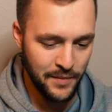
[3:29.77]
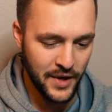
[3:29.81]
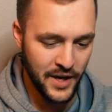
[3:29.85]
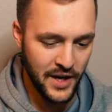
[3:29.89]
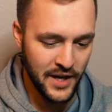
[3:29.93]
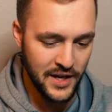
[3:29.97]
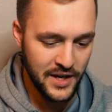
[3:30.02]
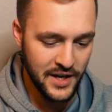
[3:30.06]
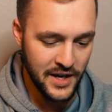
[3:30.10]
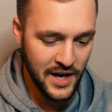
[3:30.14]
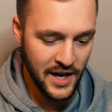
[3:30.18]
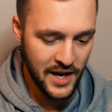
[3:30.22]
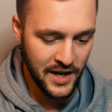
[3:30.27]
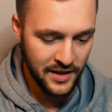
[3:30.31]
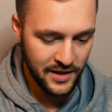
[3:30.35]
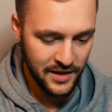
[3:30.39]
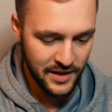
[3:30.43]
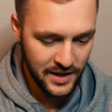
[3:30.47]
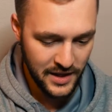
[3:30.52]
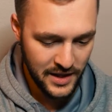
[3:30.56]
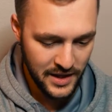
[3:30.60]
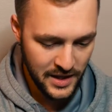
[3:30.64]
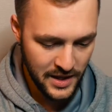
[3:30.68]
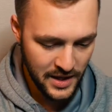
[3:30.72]
but not
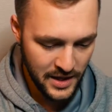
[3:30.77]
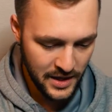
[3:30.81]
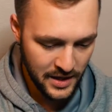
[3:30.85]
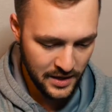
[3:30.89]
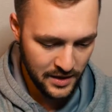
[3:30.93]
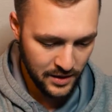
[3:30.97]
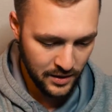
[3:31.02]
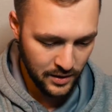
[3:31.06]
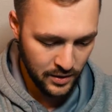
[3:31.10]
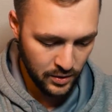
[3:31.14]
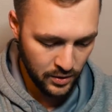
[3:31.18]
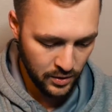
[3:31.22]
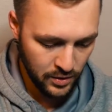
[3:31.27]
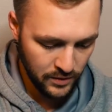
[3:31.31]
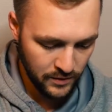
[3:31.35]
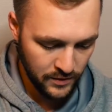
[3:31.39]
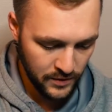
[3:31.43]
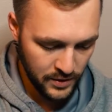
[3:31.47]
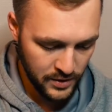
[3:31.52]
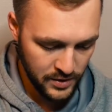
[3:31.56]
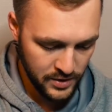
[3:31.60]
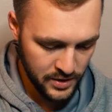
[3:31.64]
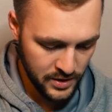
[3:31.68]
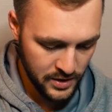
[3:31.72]
the uh, the gold
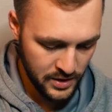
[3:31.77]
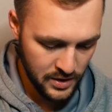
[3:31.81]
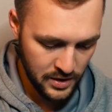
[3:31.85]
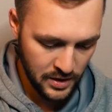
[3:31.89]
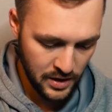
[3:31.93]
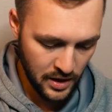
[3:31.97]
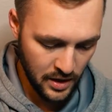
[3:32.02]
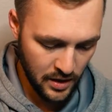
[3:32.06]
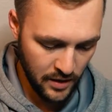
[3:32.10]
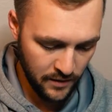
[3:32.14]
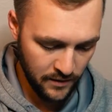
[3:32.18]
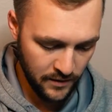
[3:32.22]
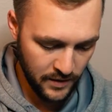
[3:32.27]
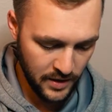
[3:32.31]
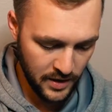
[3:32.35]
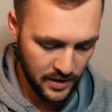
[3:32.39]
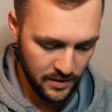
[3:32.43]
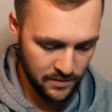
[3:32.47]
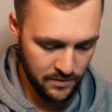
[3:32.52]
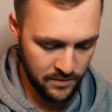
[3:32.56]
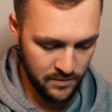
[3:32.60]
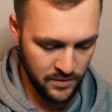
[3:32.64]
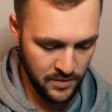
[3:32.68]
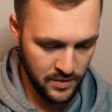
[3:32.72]
version of
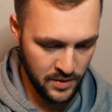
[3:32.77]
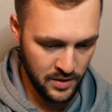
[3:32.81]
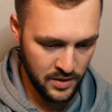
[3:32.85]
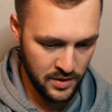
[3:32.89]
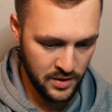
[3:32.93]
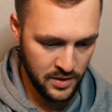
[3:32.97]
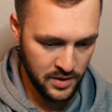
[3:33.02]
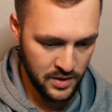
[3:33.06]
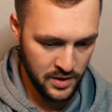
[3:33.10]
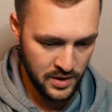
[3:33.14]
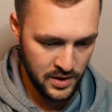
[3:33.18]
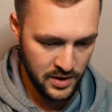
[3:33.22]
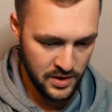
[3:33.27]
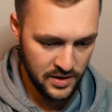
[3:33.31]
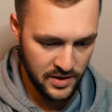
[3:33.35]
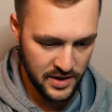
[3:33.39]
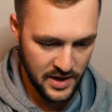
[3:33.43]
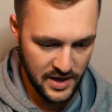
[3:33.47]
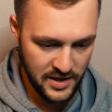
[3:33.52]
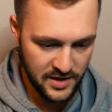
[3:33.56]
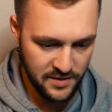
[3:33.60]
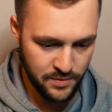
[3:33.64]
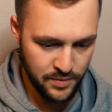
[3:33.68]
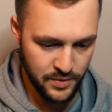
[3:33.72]
him.
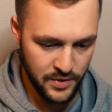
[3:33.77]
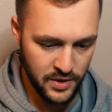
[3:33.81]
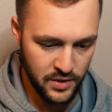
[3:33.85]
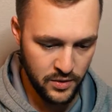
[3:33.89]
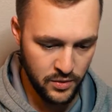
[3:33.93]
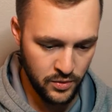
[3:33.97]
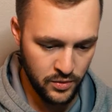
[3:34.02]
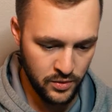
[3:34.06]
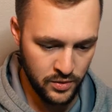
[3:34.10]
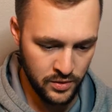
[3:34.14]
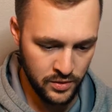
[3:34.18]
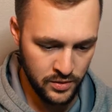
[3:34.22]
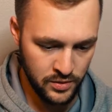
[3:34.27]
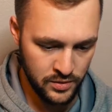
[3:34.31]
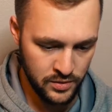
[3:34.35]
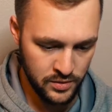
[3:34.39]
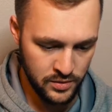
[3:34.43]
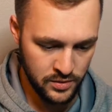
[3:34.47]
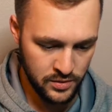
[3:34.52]
That's pretty cool.